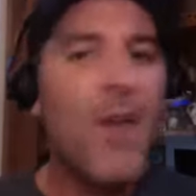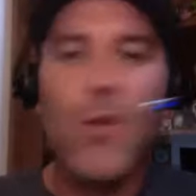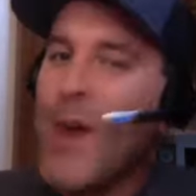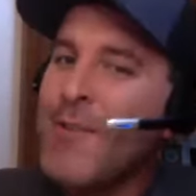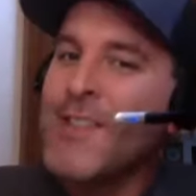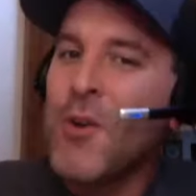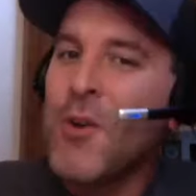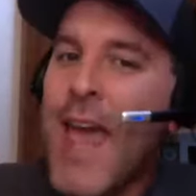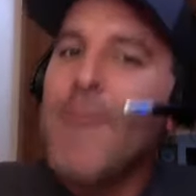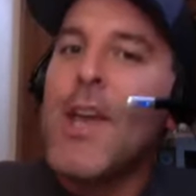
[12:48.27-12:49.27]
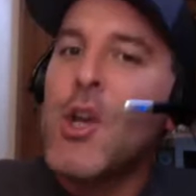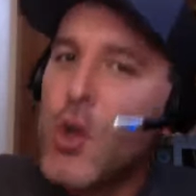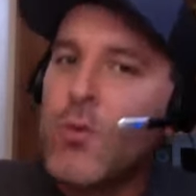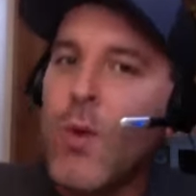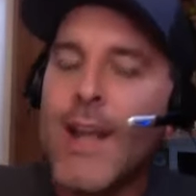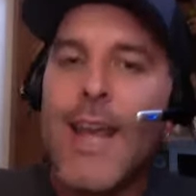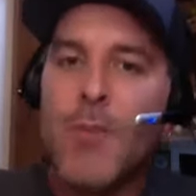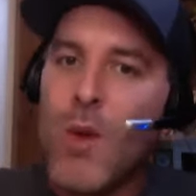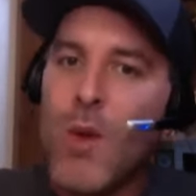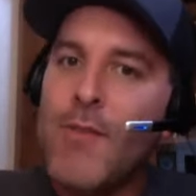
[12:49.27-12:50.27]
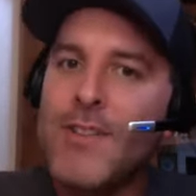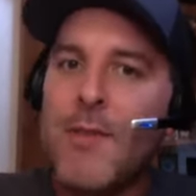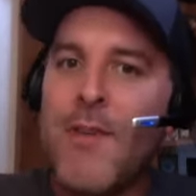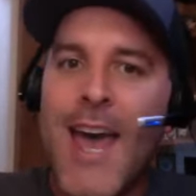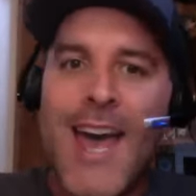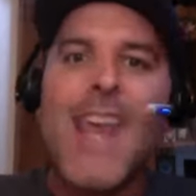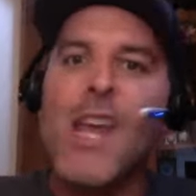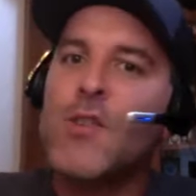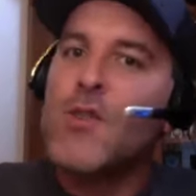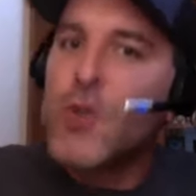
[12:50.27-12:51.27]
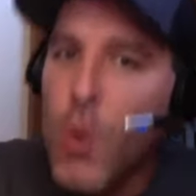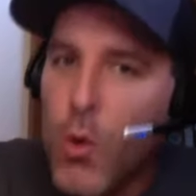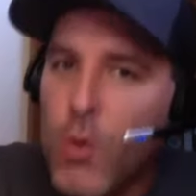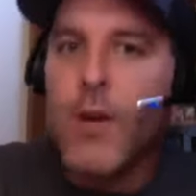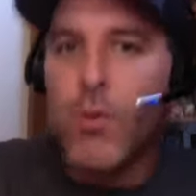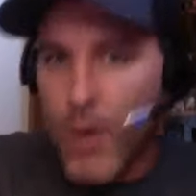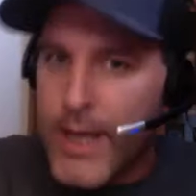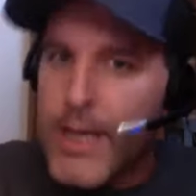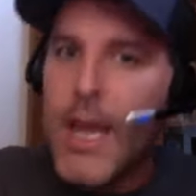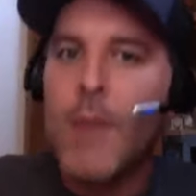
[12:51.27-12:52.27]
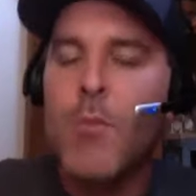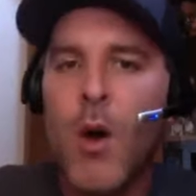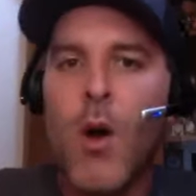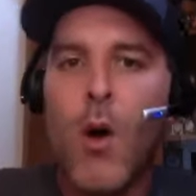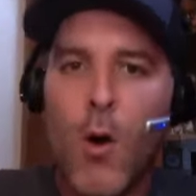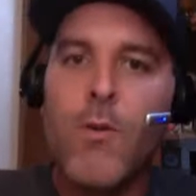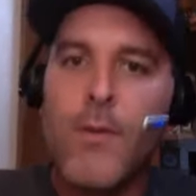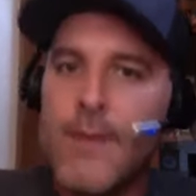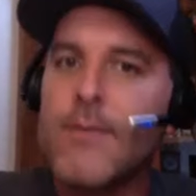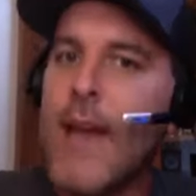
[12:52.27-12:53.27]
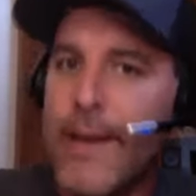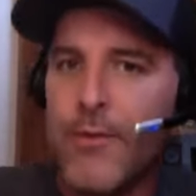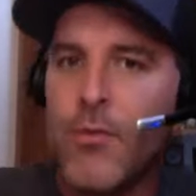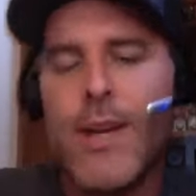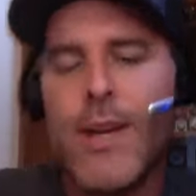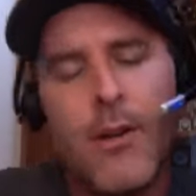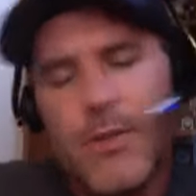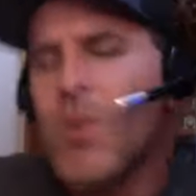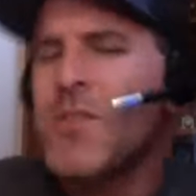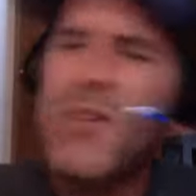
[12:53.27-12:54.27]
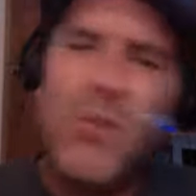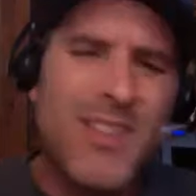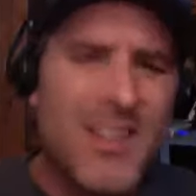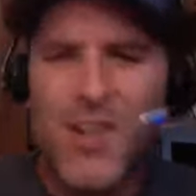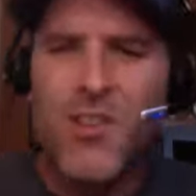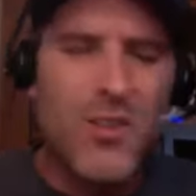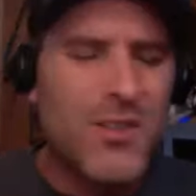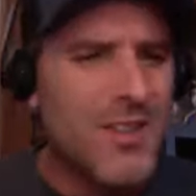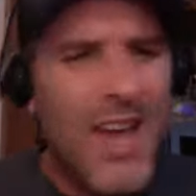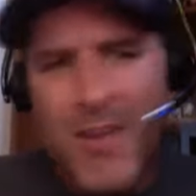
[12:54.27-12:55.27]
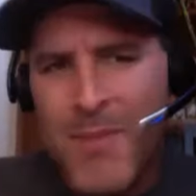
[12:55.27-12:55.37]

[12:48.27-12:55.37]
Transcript: The Ravens don't have a good running game. The Ravens have had a historic running game over these last 3 years. And we'll see what this year looks like.